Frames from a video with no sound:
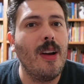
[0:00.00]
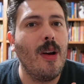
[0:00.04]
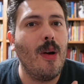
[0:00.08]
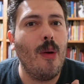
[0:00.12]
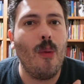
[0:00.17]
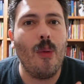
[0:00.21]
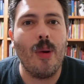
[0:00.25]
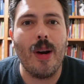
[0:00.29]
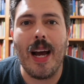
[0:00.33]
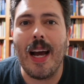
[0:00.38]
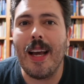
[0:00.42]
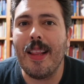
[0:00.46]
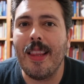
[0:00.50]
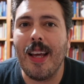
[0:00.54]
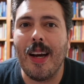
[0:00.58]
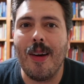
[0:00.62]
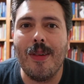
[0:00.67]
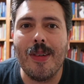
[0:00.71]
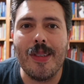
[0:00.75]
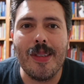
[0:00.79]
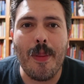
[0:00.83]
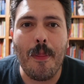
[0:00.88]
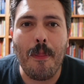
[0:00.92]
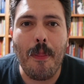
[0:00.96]
what I thought
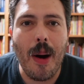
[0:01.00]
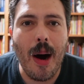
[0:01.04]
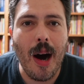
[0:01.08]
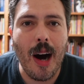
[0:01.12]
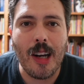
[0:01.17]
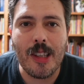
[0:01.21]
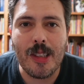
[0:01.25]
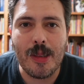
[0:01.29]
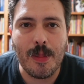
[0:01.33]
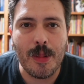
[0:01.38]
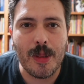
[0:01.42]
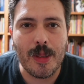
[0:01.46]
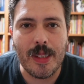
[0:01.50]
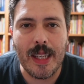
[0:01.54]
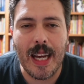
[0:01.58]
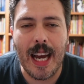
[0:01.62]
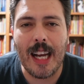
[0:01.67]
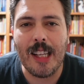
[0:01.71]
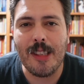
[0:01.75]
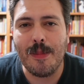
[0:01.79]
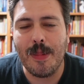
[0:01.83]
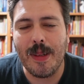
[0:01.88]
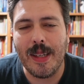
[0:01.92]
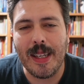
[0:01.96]
was impossible
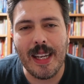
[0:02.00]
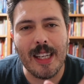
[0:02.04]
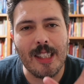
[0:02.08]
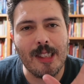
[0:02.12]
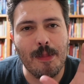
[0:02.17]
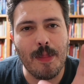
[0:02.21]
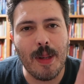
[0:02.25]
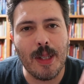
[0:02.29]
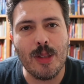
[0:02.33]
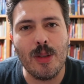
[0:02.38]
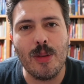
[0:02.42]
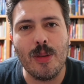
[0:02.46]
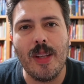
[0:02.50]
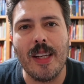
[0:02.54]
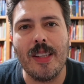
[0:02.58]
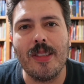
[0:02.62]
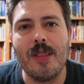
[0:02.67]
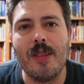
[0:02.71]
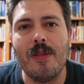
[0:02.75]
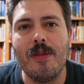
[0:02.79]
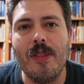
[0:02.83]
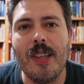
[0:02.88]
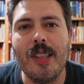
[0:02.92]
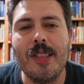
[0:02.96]
task. But again, special thanks
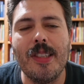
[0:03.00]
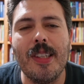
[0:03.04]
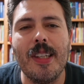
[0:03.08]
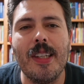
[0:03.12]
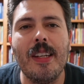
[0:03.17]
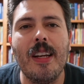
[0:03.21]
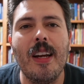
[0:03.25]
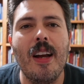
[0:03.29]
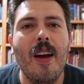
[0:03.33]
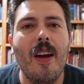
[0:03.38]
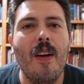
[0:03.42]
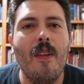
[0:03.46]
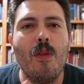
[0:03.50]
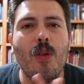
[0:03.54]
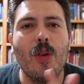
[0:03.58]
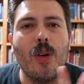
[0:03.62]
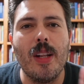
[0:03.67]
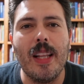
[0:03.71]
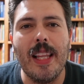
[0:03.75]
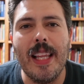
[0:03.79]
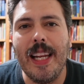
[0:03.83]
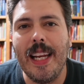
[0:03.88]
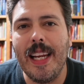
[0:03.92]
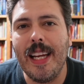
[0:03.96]
to Vincent for
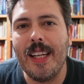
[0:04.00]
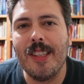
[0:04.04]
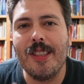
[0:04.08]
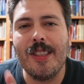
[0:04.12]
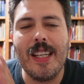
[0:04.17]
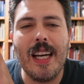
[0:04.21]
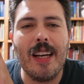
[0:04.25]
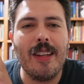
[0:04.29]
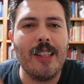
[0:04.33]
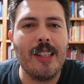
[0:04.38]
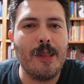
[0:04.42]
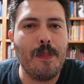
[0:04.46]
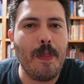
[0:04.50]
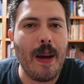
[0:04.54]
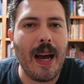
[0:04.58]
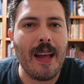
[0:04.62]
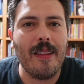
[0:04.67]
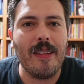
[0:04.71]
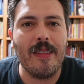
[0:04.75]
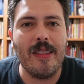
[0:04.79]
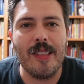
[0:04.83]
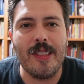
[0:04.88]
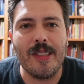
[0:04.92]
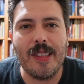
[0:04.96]
leading us down this
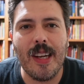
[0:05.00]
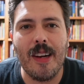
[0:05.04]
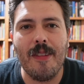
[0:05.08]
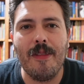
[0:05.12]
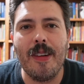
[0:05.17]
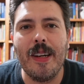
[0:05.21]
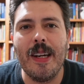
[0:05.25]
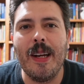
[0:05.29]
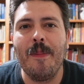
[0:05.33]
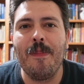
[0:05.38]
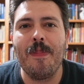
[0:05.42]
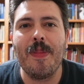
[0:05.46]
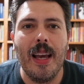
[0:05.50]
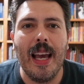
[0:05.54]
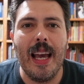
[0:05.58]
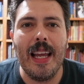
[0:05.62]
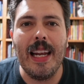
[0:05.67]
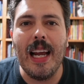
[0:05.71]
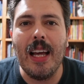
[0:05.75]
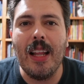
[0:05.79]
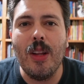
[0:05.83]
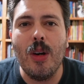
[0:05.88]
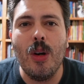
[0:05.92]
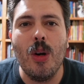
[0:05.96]
path of discovery. And
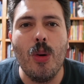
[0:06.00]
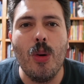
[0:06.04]
now the whole